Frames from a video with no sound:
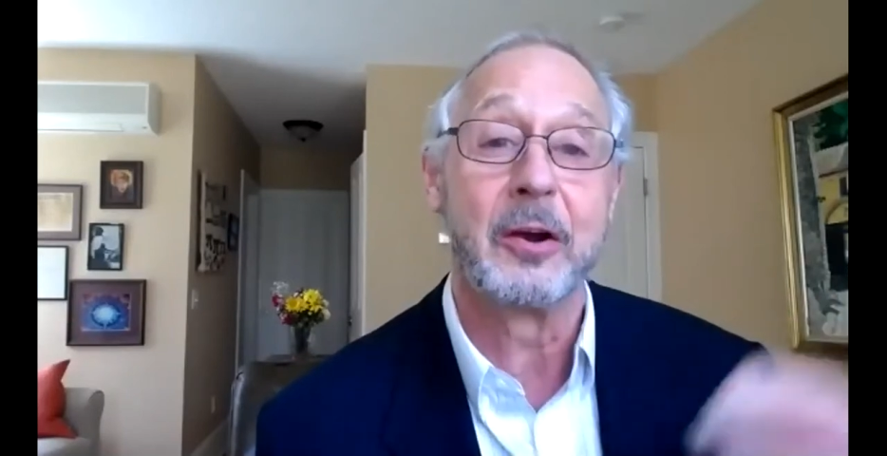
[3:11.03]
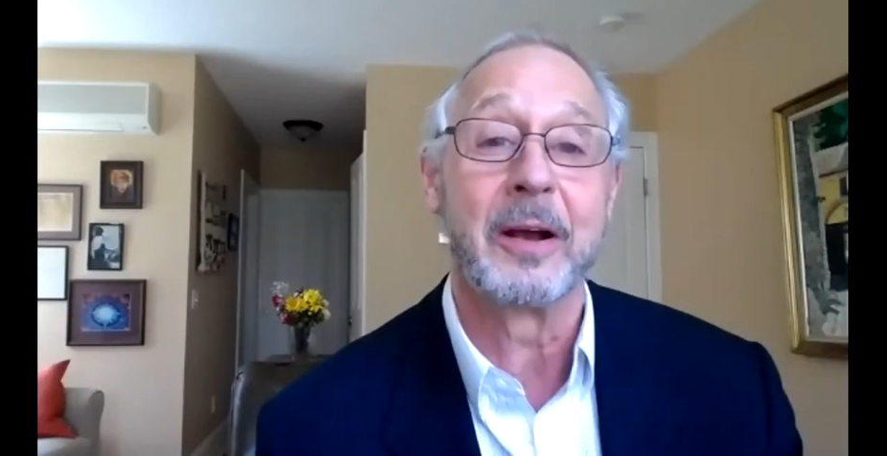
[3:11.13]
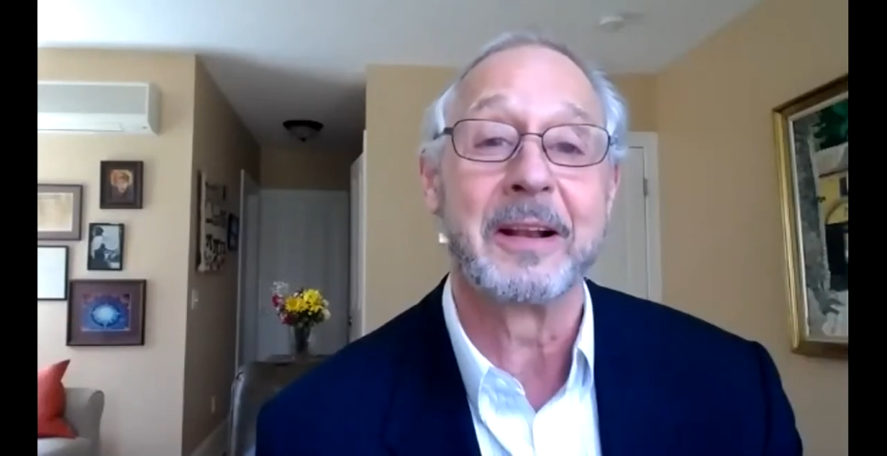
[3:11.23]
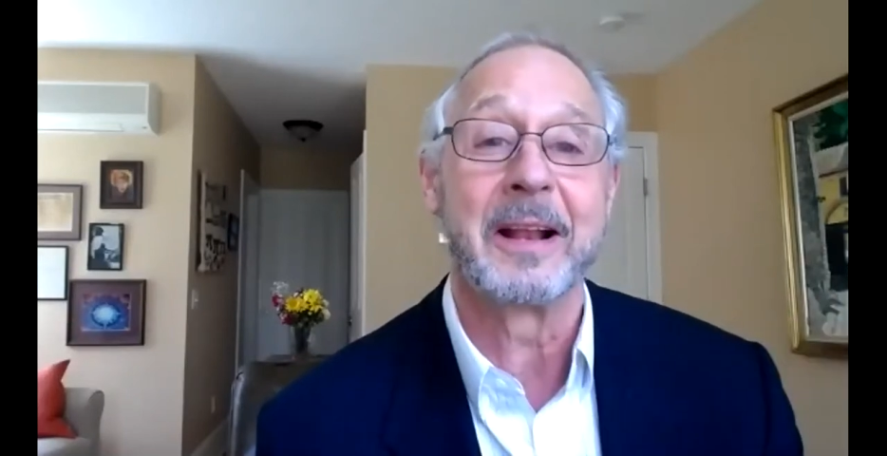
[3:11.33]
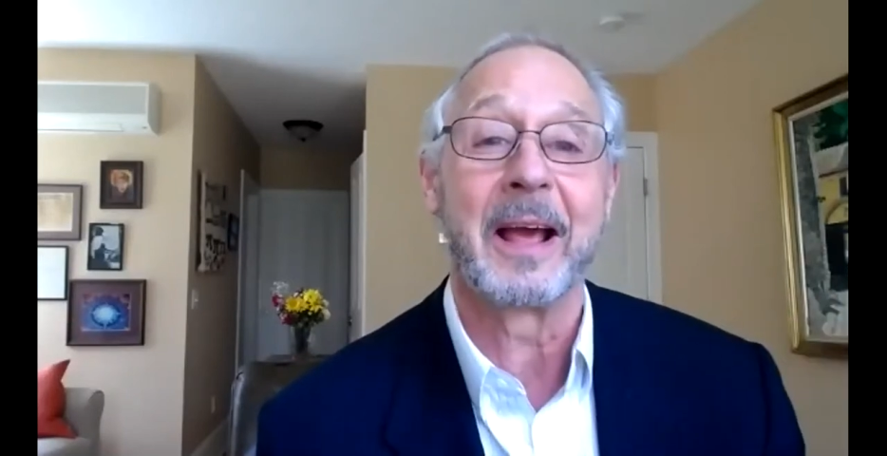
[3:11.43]
and
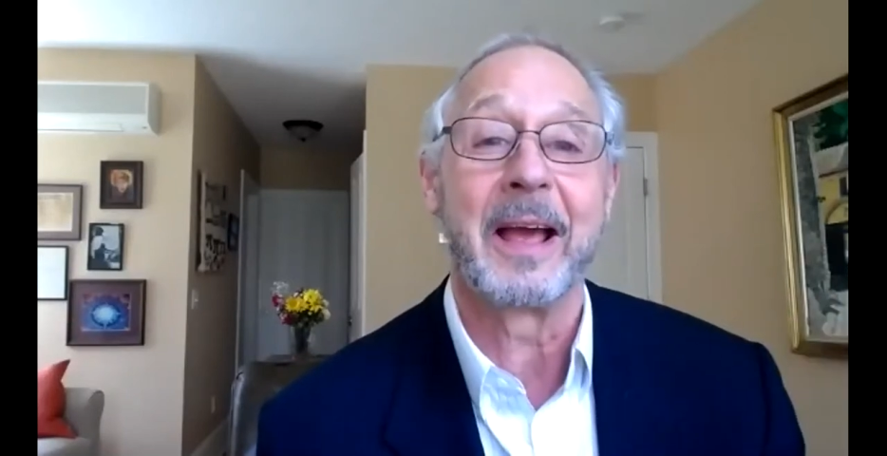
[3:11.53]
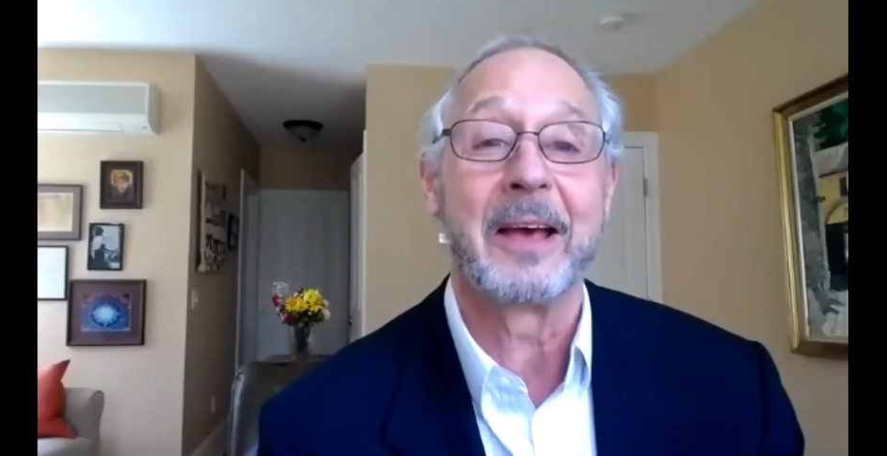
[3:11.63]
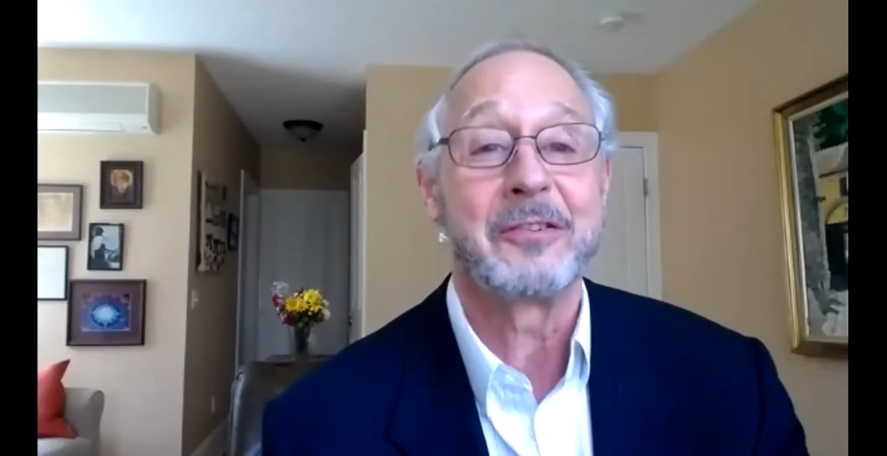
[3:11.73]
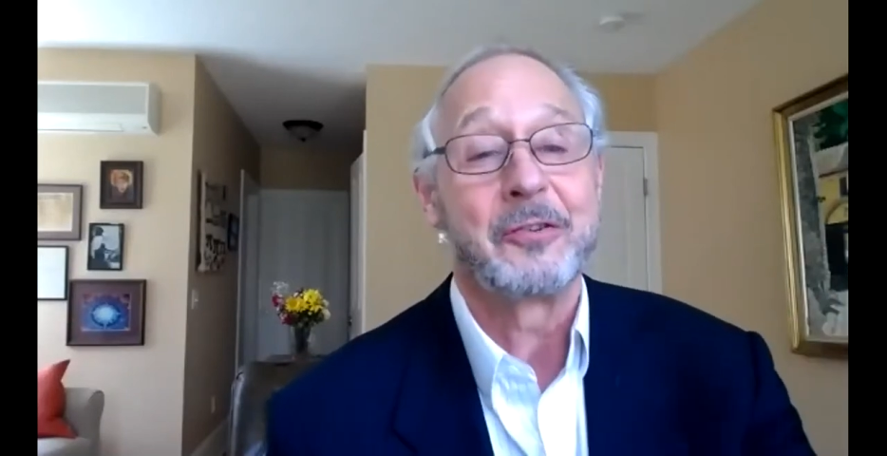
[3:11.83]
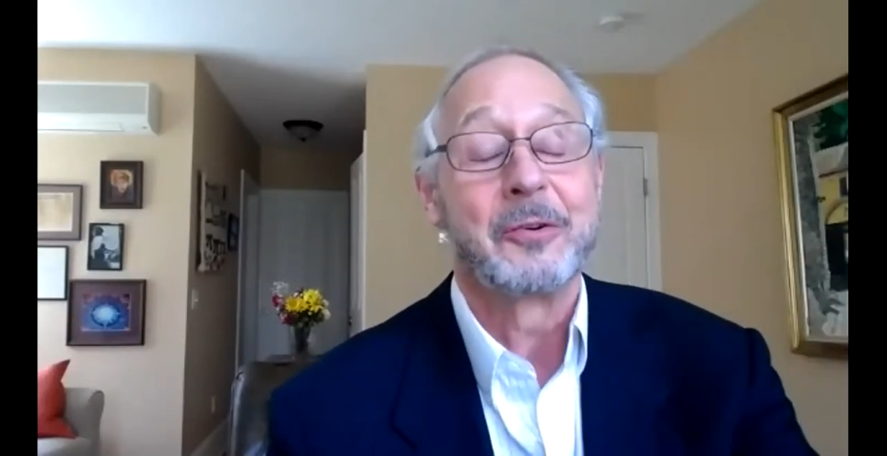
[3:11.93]
then I
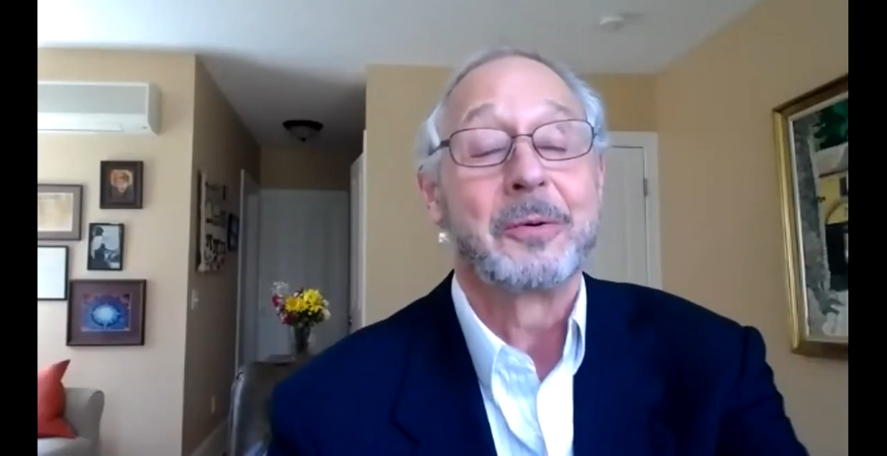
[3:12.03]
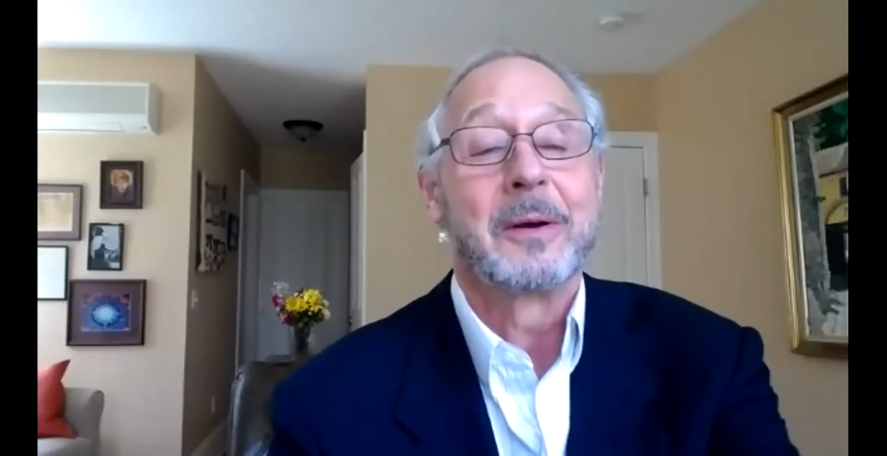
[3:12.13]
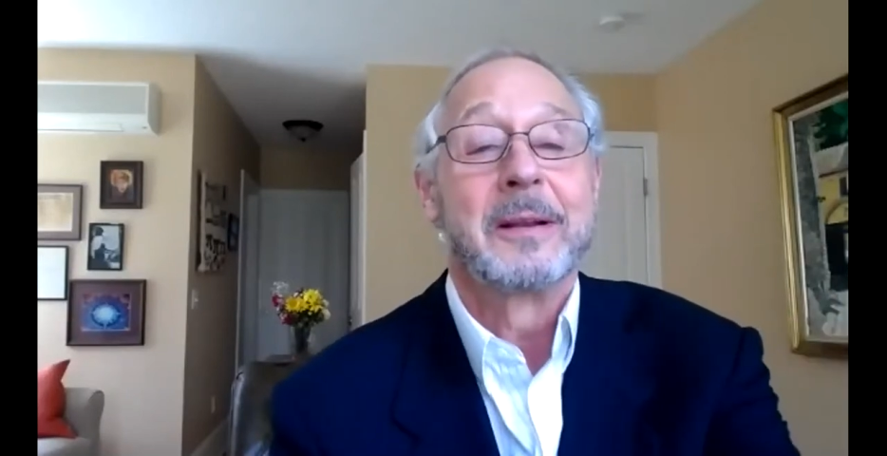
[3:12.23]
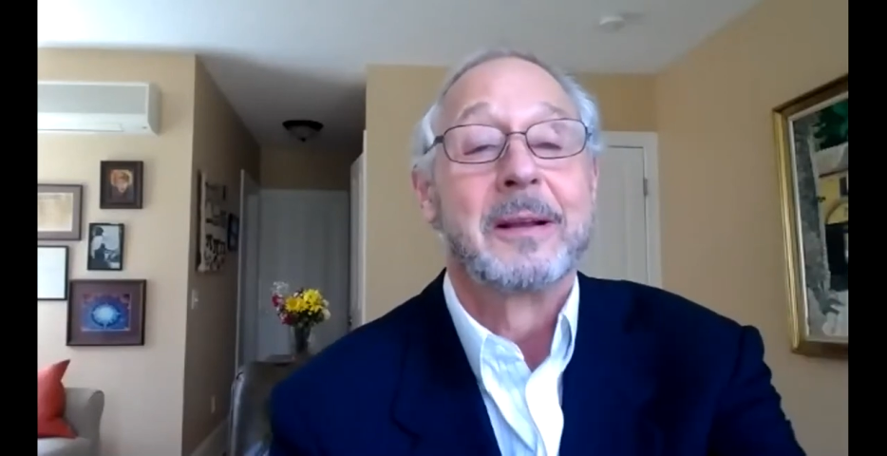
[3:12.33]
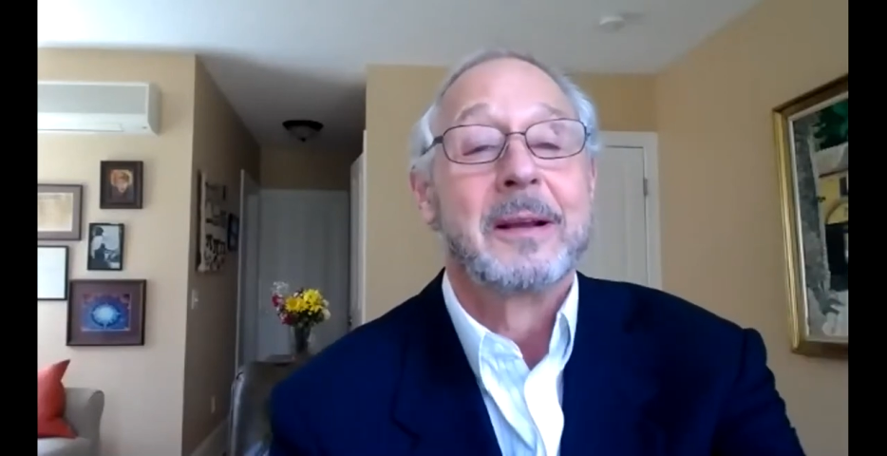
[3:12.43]
asked you, and